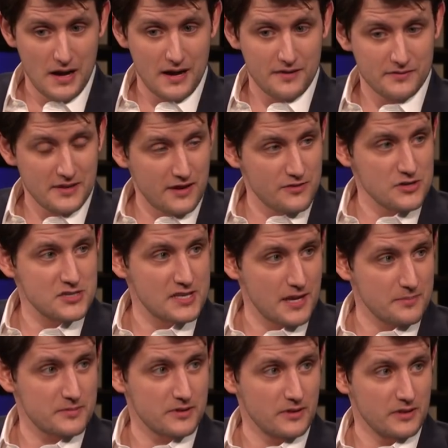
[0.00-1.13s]
I have never
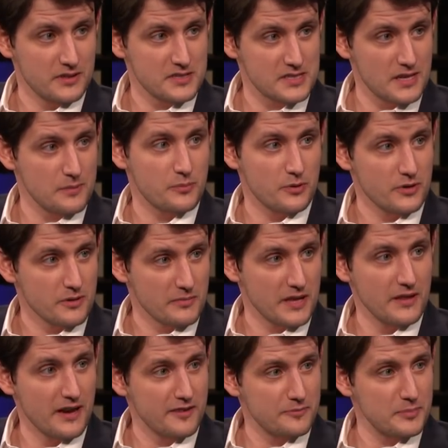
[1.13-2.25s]
stepped on a skateboard in my
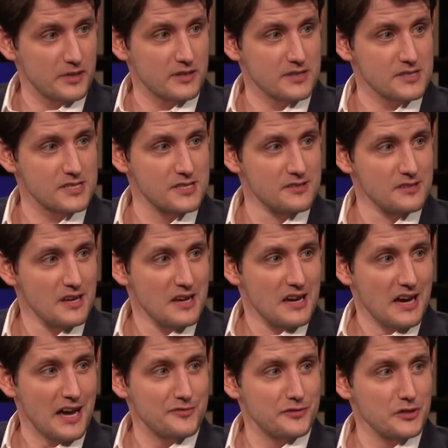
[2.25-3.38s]
life because
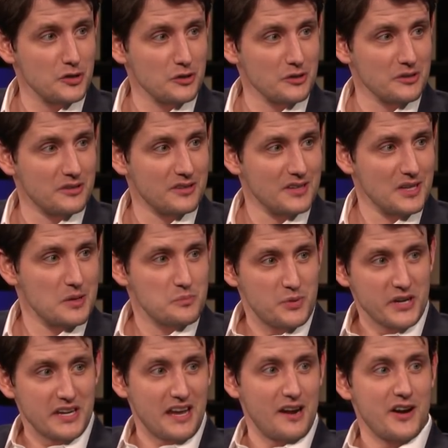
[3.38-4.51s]
I feel
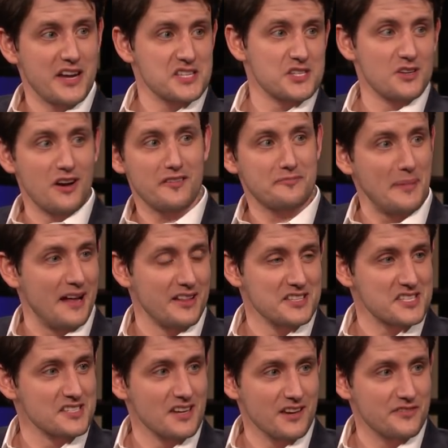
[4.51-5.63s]
precarious and off balance
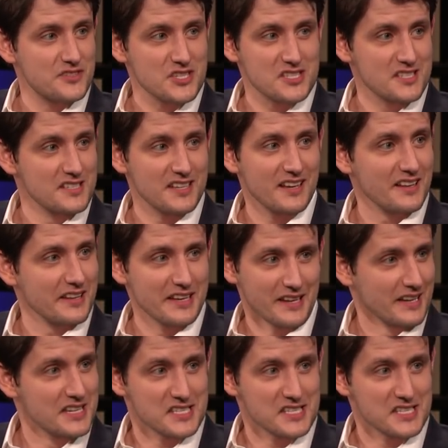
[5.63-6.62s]
enough just in daily existence.